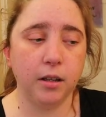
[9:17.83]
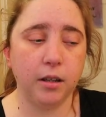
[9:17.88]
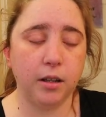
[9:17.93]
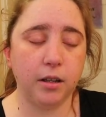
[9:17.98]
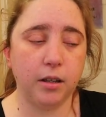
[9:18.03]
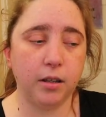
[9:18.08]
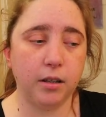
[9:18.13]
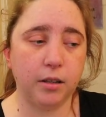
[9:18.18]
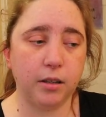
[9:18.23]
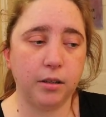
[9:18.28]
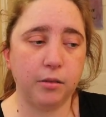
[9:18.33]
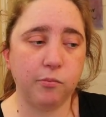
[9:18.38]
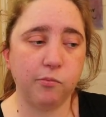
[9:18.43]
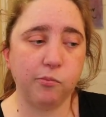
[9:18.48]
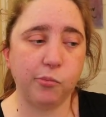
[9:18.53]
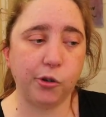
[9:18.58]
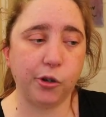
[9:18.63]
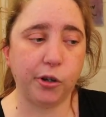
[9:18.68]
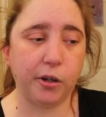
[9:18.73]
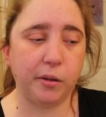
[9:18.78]

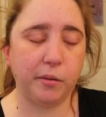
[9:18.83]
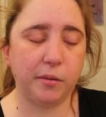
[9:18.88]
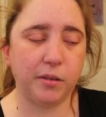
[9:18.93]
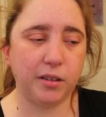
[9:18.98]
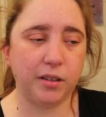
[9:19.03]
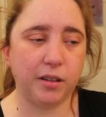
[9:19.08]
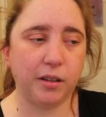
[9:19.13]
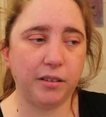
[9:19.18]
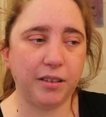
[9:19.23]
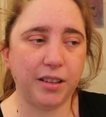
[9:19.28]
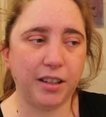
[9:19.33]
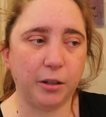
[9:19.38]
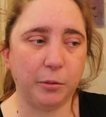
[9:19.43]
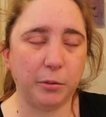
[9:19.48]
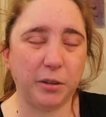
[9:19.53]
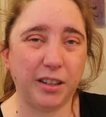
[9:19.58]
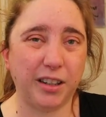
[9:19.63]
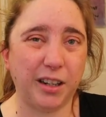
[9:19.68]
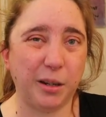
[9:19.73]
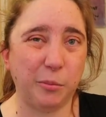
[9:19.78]
But I don't think I'm
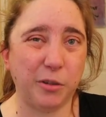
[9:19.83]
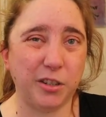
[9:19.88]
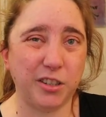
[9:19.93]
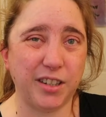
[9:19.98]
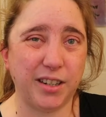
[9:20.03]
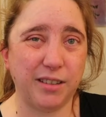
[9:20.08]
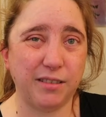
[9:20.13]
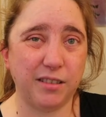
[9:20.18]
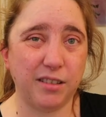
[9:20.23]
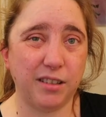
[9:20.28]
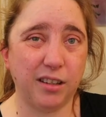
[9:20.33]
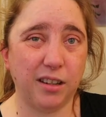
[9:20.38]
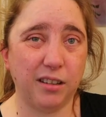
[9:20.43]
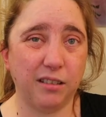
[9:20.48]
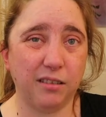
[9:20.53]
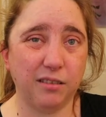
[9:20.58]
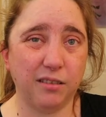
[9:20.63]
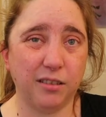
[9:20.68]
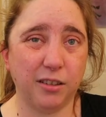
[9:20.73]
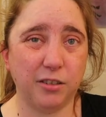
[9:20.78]
going to get much else
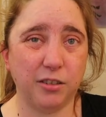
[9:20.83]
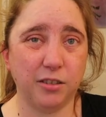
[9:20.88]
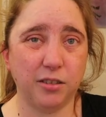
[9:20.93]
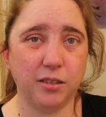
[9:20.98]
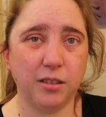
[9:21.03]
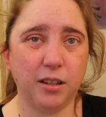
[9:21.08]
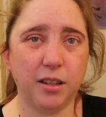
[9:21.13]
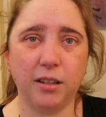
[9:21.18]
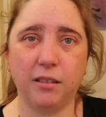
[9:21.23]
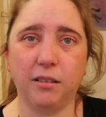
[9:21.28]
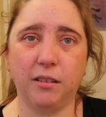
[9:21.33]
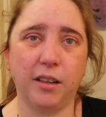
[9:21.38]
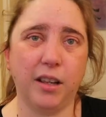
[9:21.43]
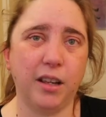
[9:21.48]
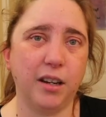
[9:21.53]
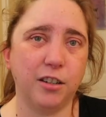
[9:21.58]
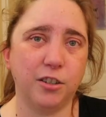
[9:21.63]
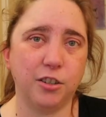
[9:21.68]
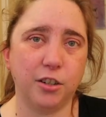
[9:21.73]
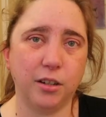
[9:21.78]
done. I ain't got the
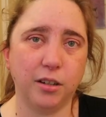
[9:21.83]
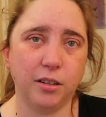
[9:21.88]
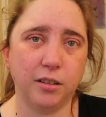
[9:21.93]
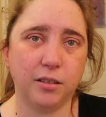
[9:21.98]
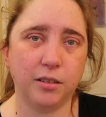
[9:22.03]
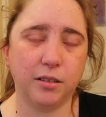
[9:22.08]
energy.